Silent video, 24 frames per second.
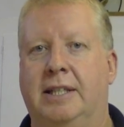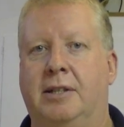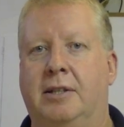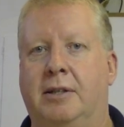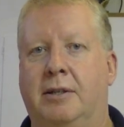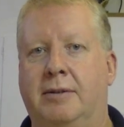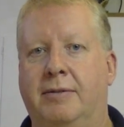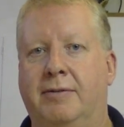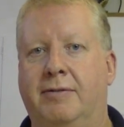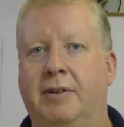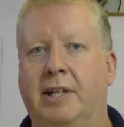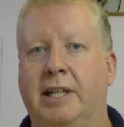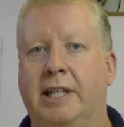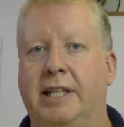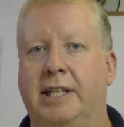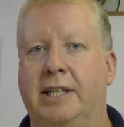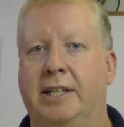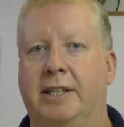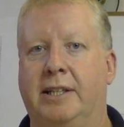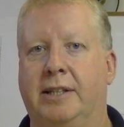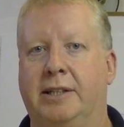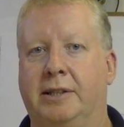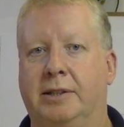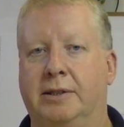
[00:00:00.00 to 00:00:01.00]
hopefully
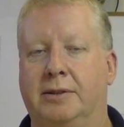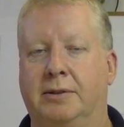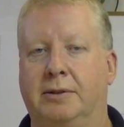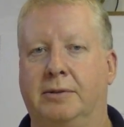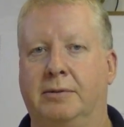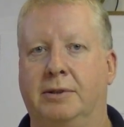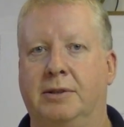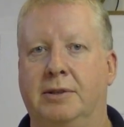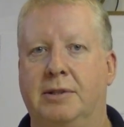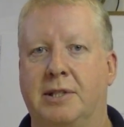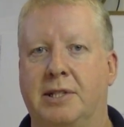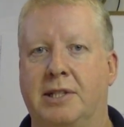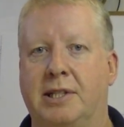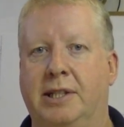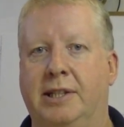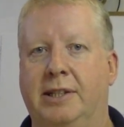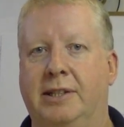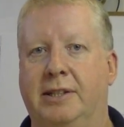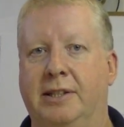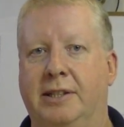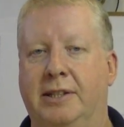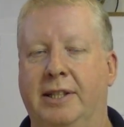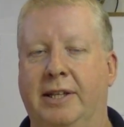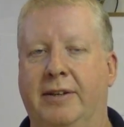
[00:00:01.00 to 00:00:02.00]
you'll see
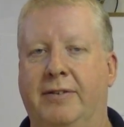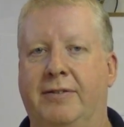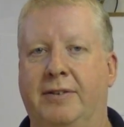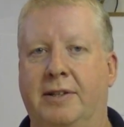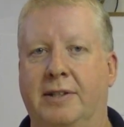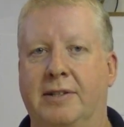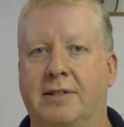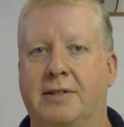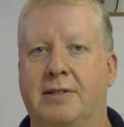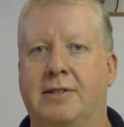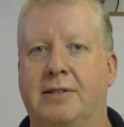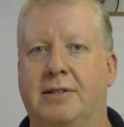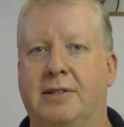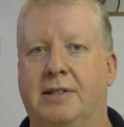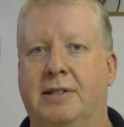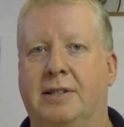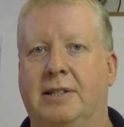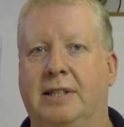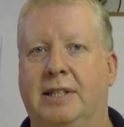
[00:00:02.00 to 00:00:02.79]
the difference.